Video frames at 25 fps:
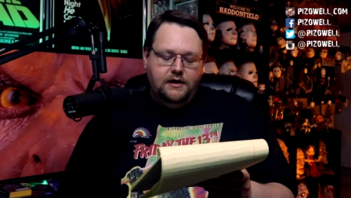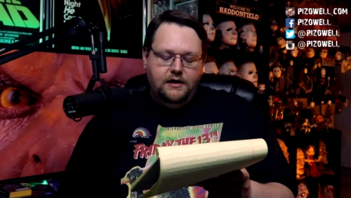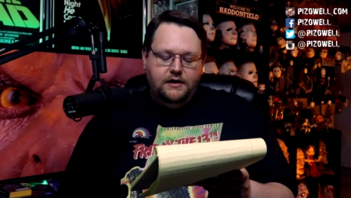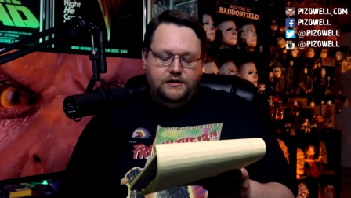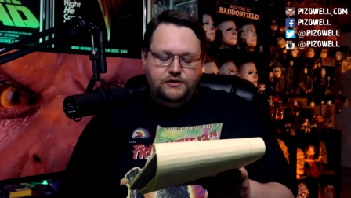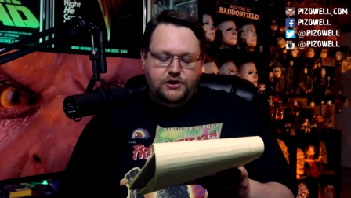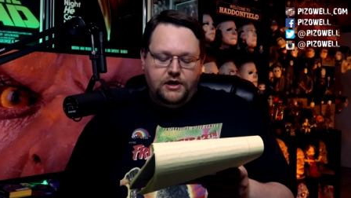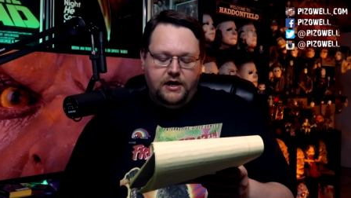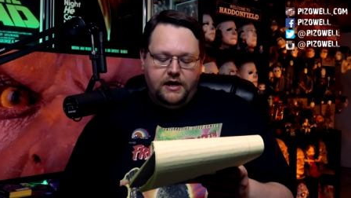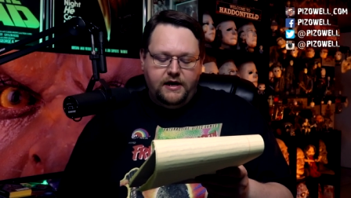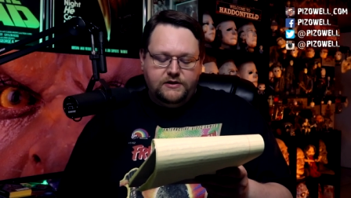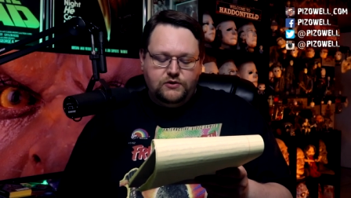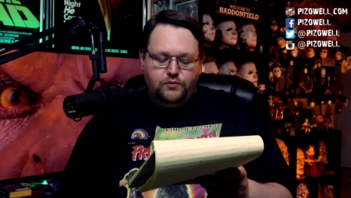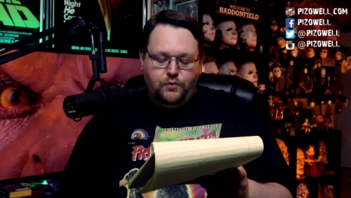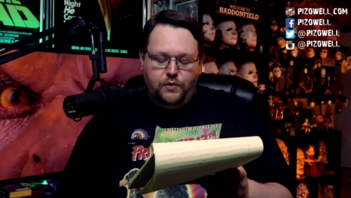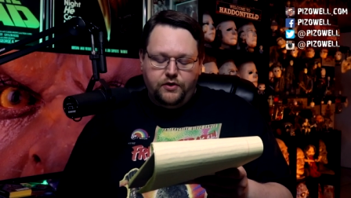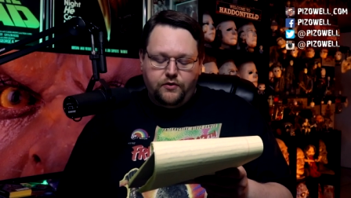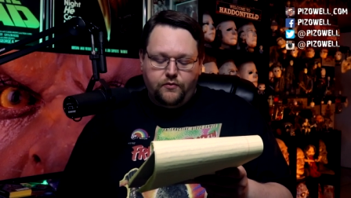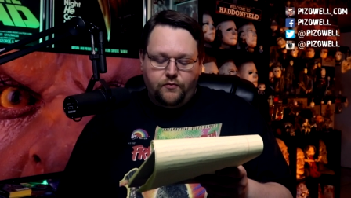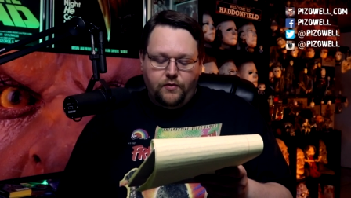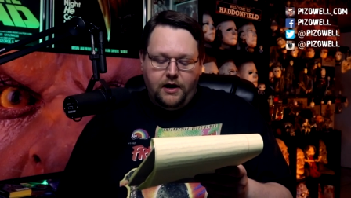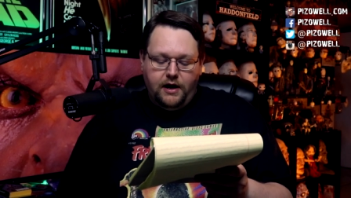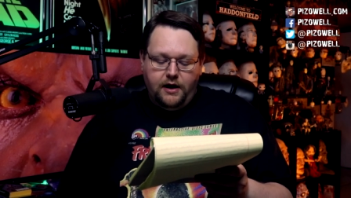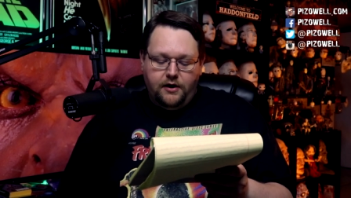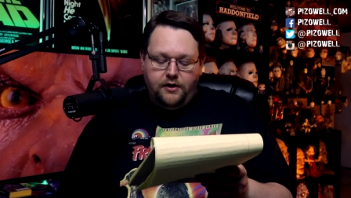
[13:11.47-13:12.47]
chats with
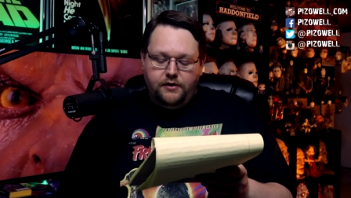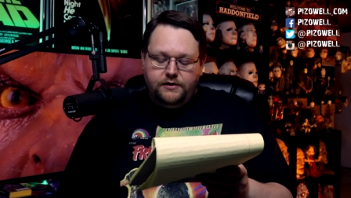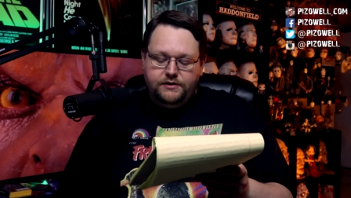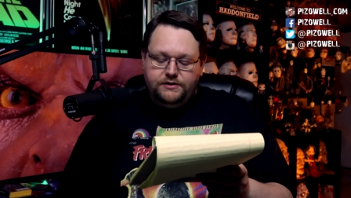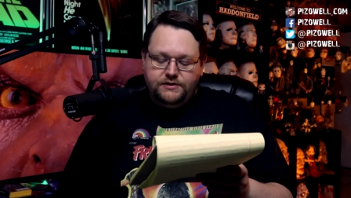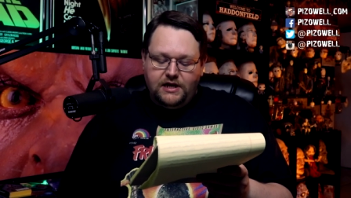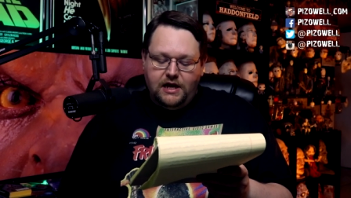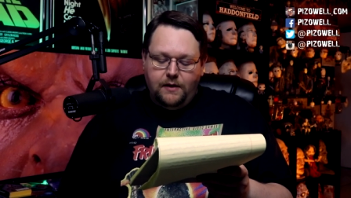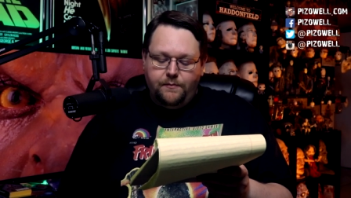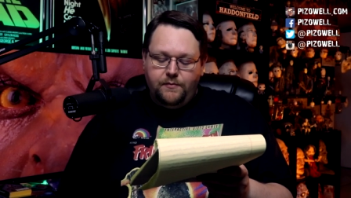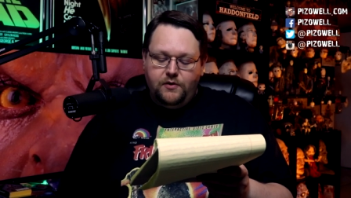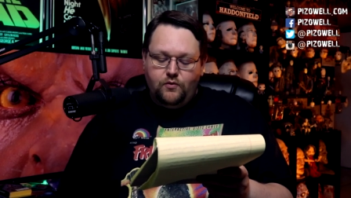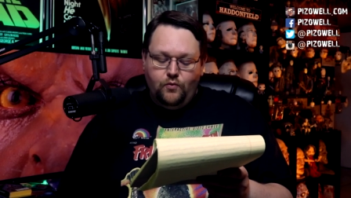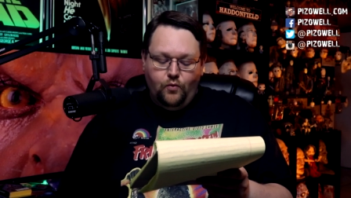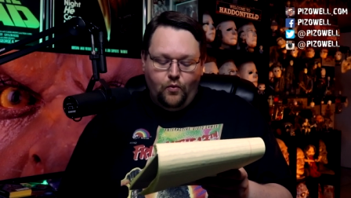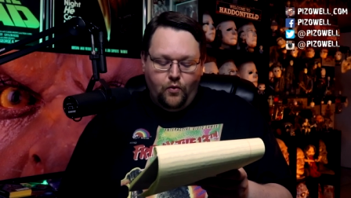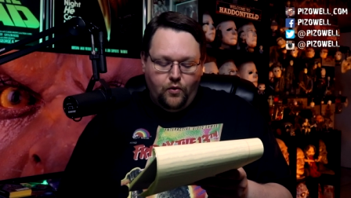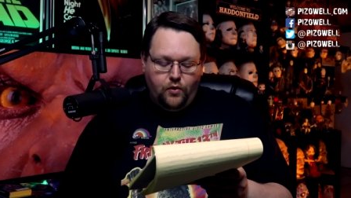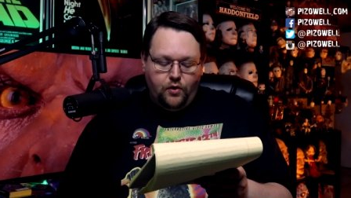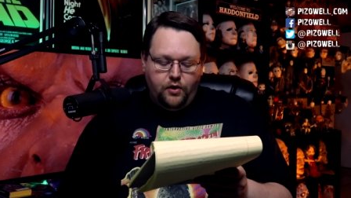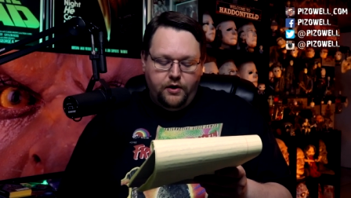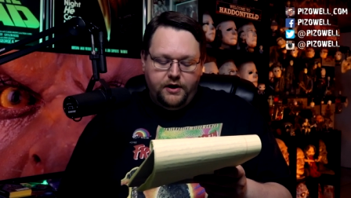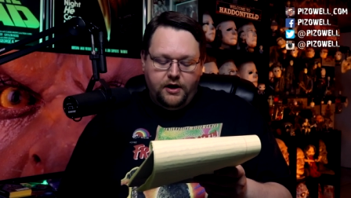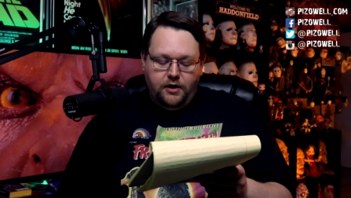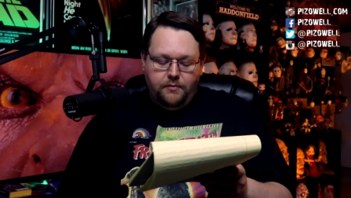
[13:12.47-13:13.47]
writer Simon
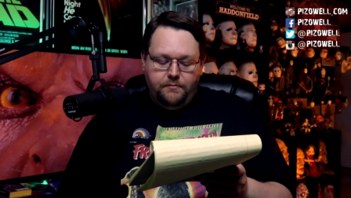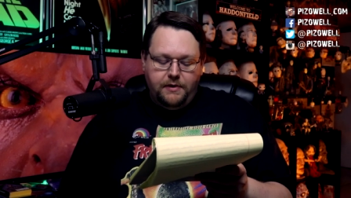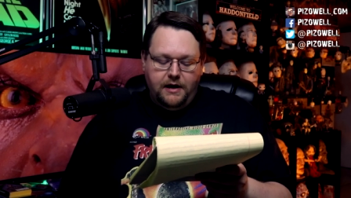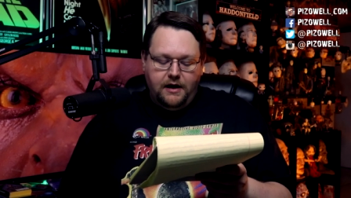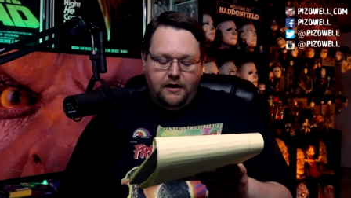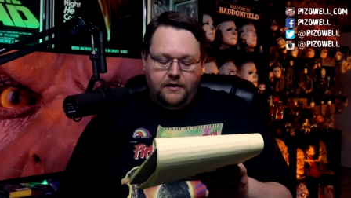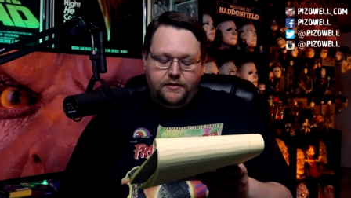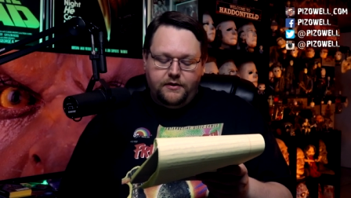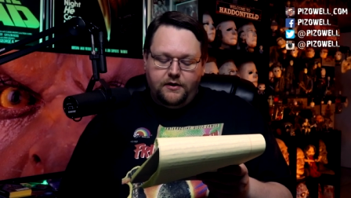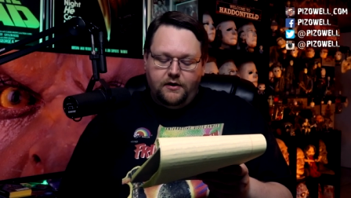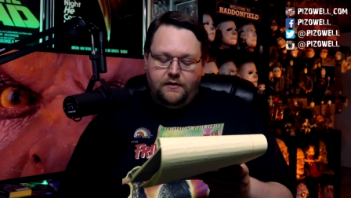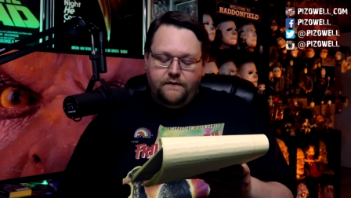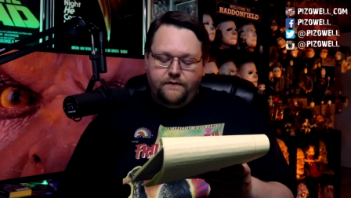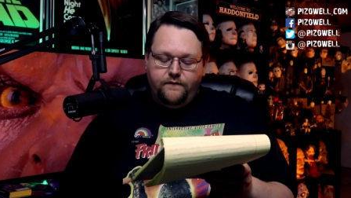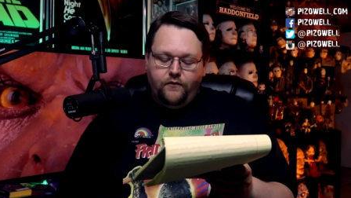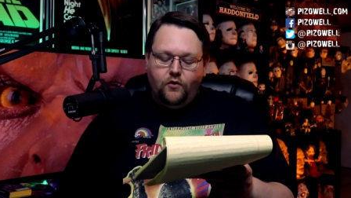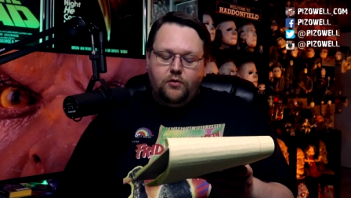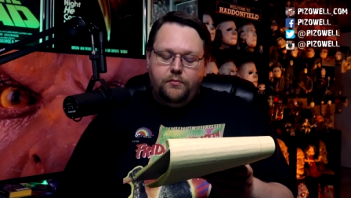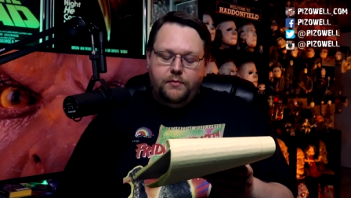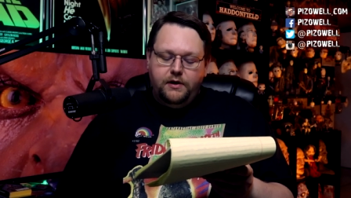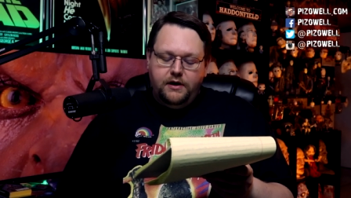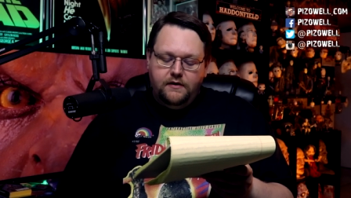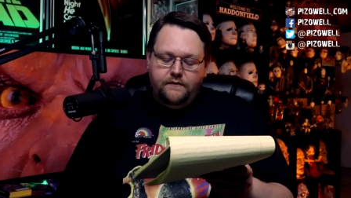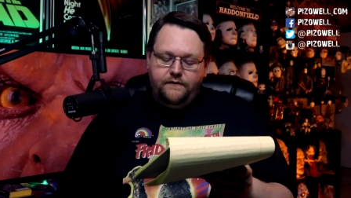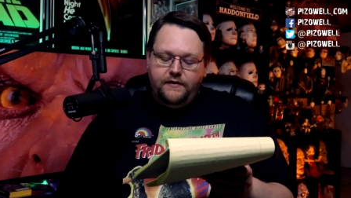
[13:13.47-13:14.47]
Ward about their
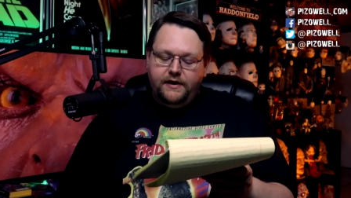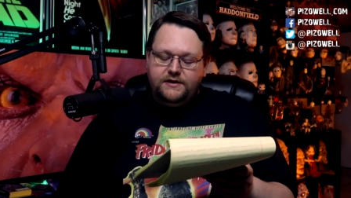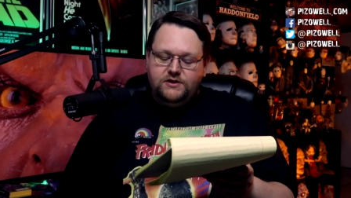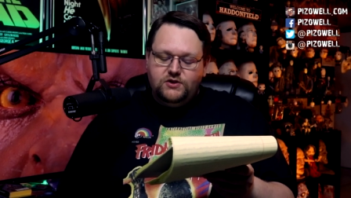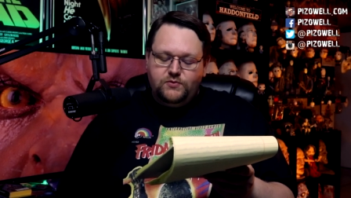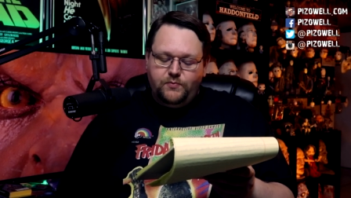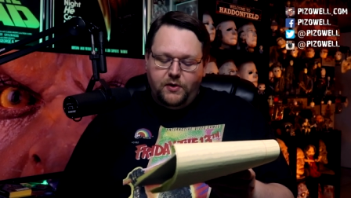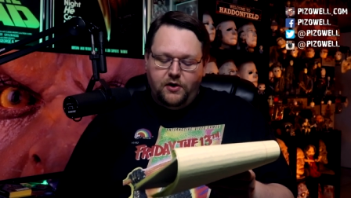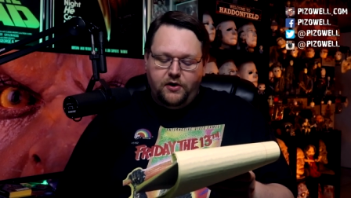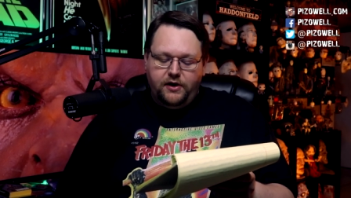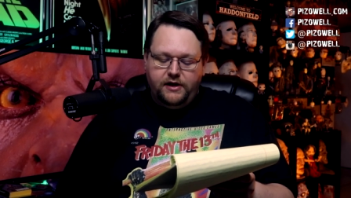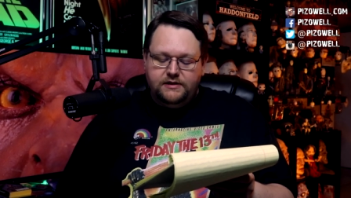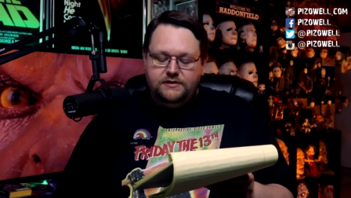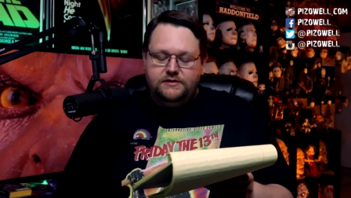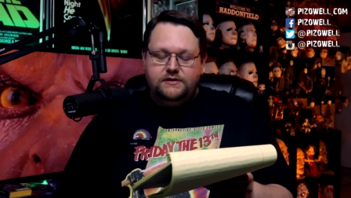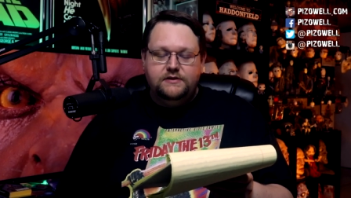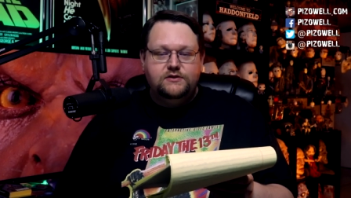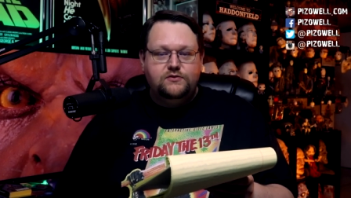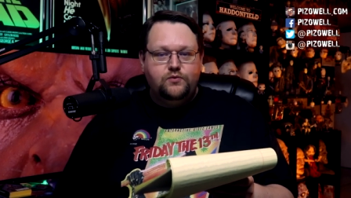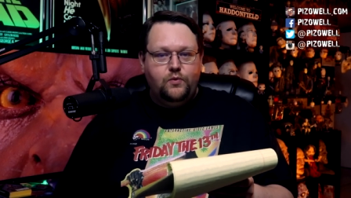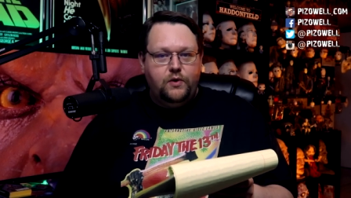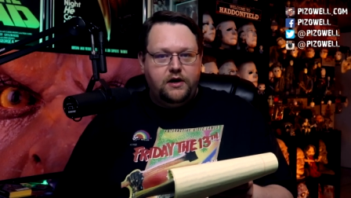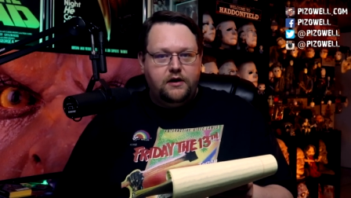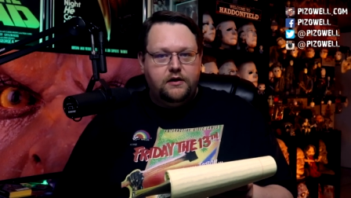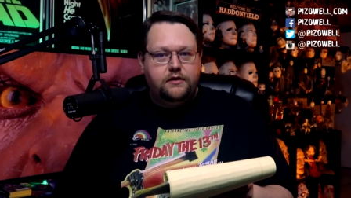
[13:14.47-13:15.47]
formative experiences
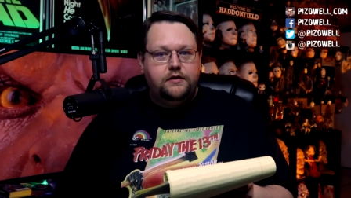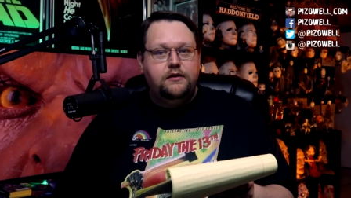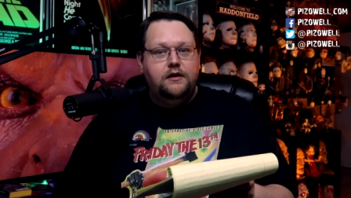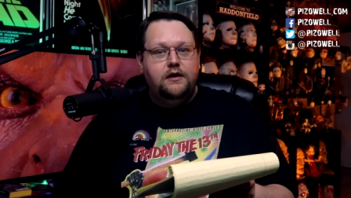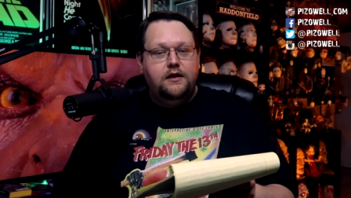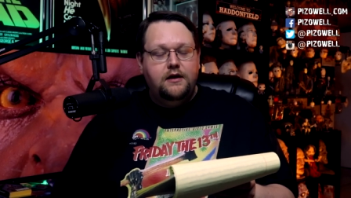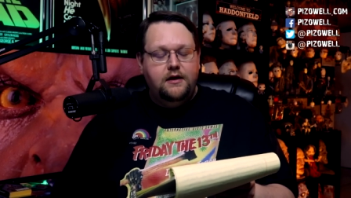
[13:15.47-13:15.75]
with